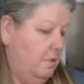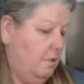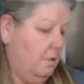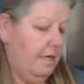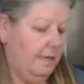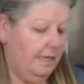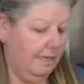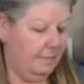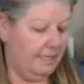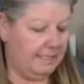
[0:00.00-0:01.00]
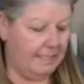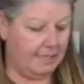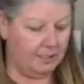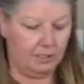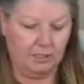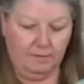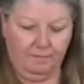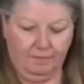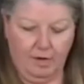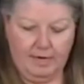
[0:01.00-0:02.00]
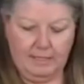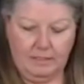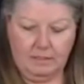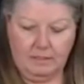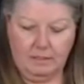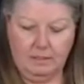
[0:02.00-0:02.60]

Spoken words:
All right, I think I'm going to attach it to the front.